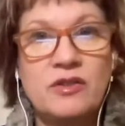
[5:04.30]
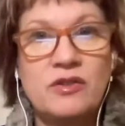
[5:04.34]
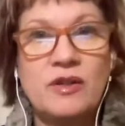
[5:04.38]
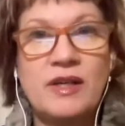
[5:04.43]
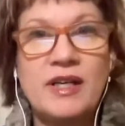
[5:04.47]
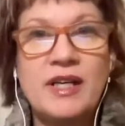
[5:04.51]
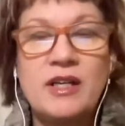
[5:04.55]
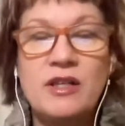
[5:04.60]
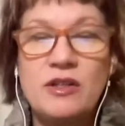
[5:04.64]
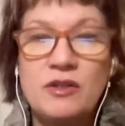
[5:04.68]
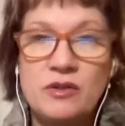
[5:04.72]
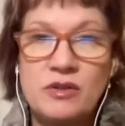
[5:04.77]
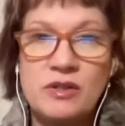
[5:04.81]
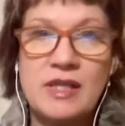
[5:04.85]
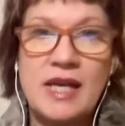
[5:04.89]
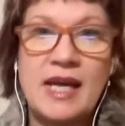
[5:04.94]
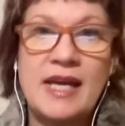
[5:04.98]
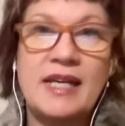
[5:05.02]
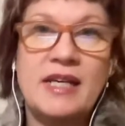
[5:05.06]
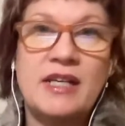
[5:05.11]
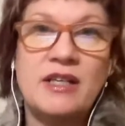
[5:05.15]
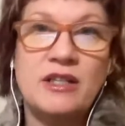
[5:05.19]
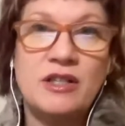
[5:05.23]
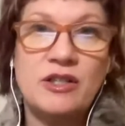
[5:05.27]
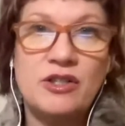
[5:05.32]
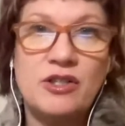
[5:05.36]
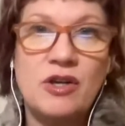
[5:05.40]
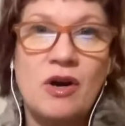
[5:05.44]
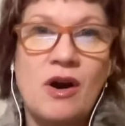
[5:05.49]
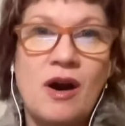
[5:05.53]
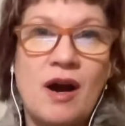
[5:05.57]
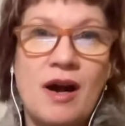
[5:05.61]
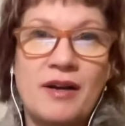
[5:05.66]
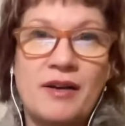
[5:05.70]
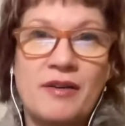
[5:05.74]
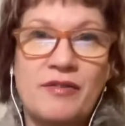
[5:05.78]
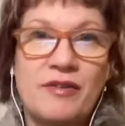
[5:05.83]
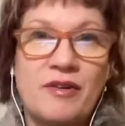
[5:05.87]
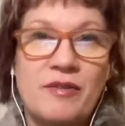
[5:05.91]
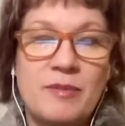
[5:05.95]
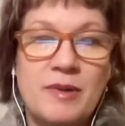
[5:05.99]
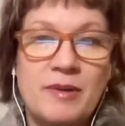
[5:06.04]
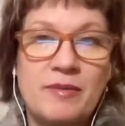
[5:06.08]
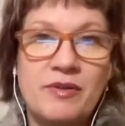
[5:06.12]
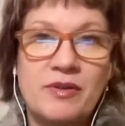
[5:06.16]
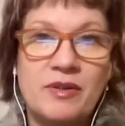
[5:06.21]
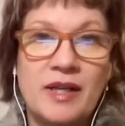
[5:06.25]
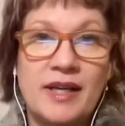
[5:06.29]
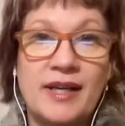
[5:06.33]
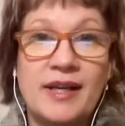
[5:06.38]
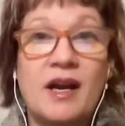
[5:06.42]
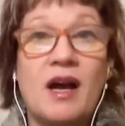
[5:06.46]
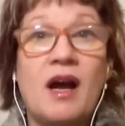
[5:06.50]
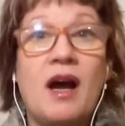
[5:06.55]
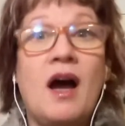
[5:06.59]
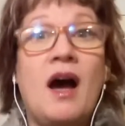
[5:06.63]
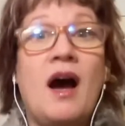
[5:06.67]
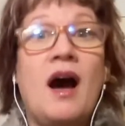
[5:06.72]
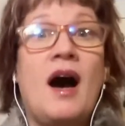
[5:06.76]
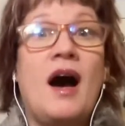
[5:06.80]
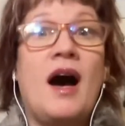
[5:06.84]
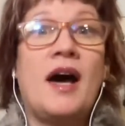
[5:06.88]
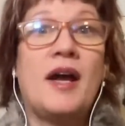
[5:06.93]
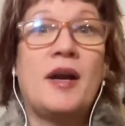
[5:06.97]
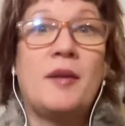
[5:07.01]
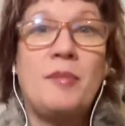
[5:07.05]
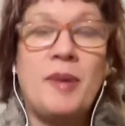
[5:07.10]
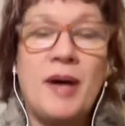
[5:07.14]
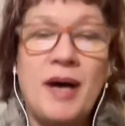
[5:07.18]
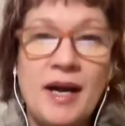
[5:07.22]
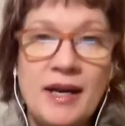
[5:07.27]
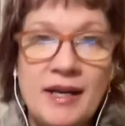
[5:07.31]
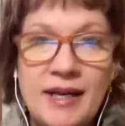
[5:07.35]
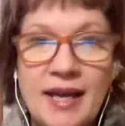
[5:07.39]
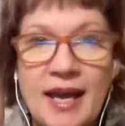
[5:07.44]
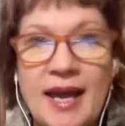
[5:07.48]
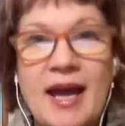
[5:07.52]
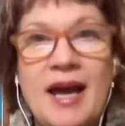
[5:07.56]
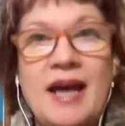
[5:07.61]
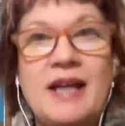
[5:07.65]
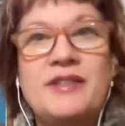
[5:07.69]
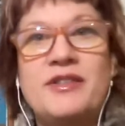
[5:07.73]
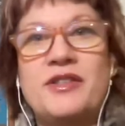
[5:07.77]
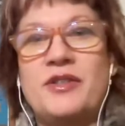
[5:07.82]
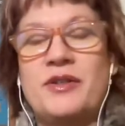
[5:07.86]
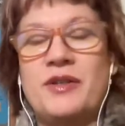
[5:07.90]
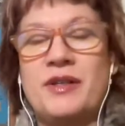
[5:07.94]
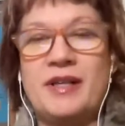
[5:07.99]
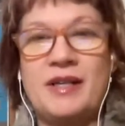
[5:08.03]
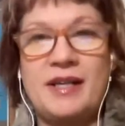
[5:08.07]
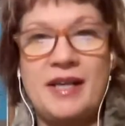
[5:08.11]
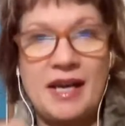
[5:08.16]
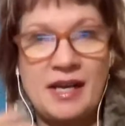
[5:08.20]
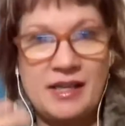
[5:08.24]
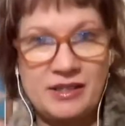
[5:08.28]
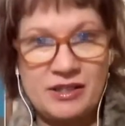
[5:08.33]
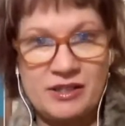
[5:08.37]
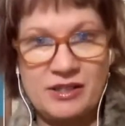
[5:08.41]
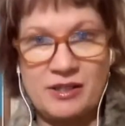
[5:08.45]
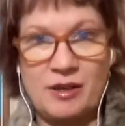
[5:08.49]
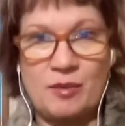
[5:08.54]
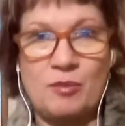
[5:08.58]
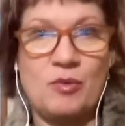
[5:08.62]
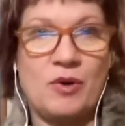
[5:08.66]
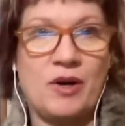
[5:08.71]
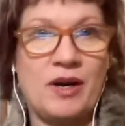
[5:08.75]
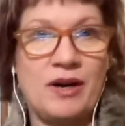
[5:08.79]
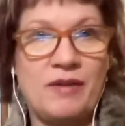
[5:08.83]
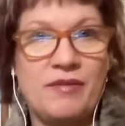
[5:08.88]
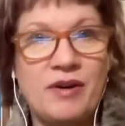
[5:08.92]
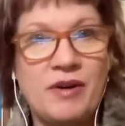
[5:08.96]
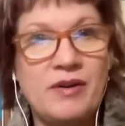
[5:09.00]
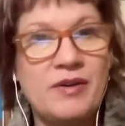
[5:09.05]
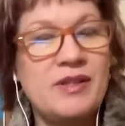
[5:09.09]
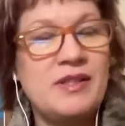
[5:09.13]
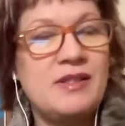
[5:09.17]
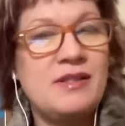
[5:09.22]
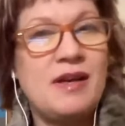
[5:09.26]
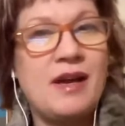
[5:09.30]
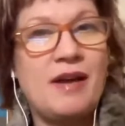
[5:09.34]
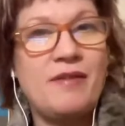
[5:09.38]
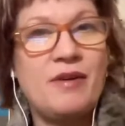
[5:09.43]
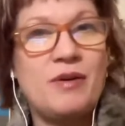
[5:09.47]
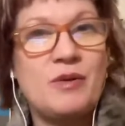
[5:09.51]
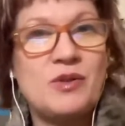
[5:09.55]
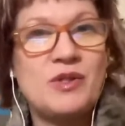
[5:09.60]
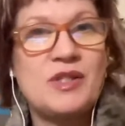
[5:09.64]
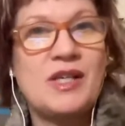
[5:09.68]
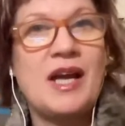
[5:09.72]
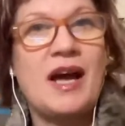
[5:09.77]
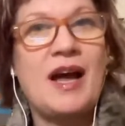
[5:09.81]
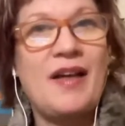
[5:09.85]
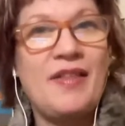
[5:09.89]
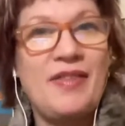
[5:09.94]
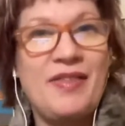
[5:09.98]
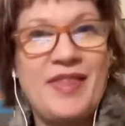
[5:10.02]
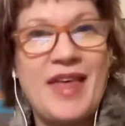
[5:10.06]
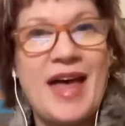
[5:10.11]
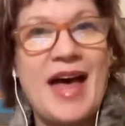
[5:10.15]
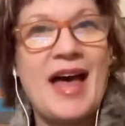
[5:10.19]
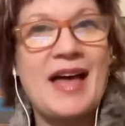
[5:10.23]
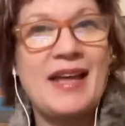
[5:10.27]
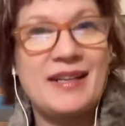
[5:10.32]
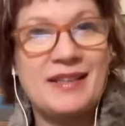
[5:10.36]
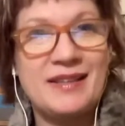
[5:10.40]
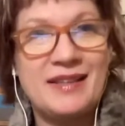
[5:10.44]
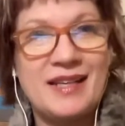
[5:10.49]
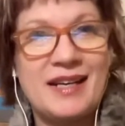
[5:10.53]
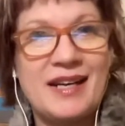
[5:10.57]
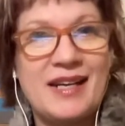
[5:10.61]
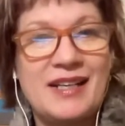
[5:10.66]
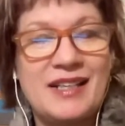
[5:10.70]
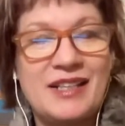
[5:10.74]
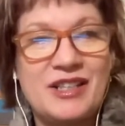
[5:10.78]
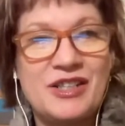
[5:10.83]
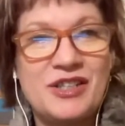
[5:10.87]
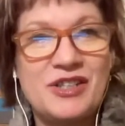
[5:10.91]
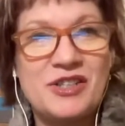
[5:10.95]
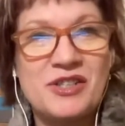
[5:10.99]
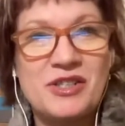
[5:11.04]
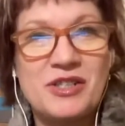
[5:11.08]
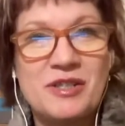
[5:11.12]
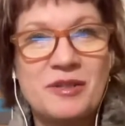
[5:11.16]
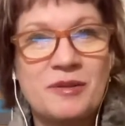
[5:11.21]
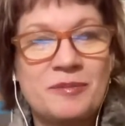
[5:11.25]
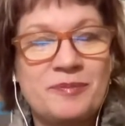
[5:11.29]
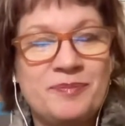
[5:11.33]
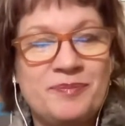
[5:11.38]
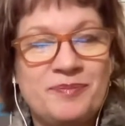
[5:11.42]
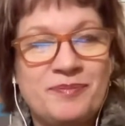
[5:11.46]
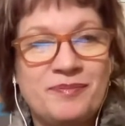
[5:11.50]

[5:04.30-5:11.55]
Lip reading: So I could use that in a talk if I'm ever like on a podcast or a guest somewhere. I've always got that I can just,